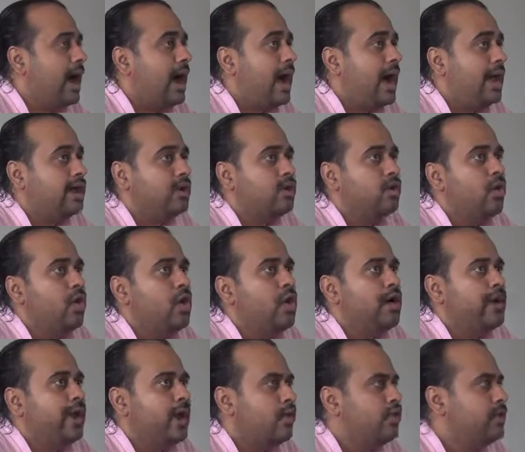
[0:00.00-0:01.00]
I'll
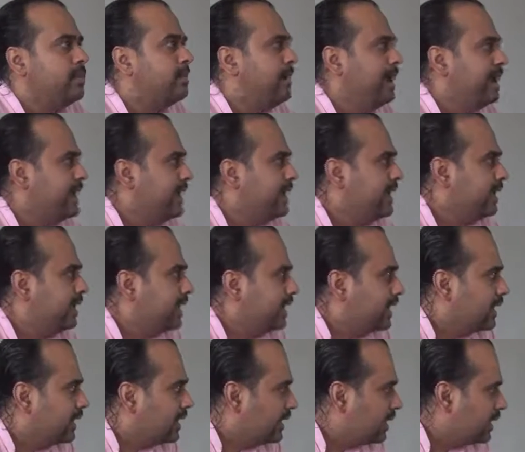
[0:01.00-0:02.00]
go around
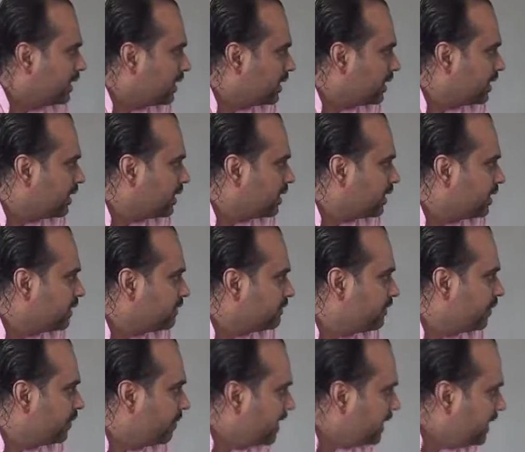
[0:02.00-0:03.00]
begging
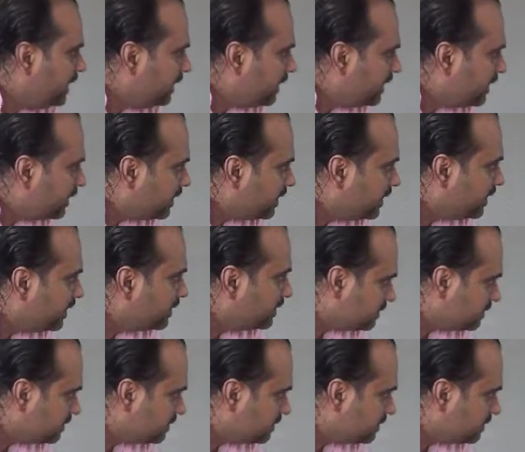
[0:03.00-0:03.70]
for money.